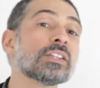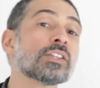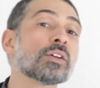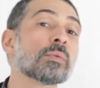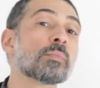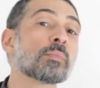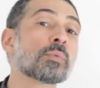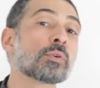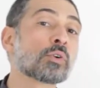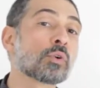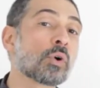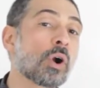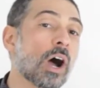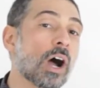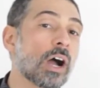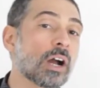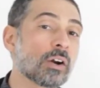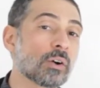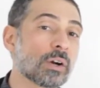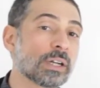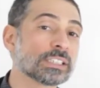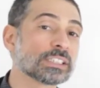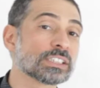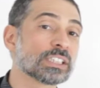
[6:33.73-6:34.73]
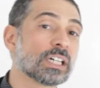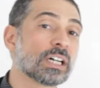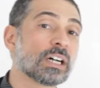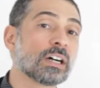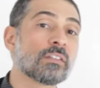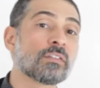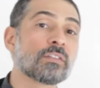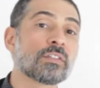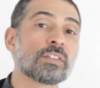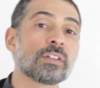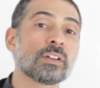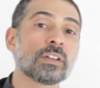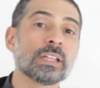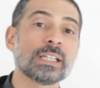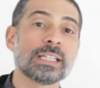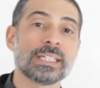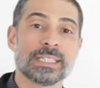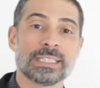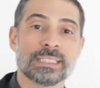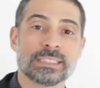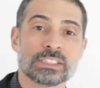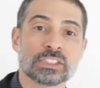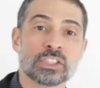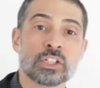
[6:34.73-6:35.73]
the progress of the
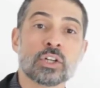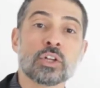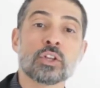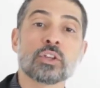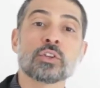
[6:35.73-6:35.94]
leads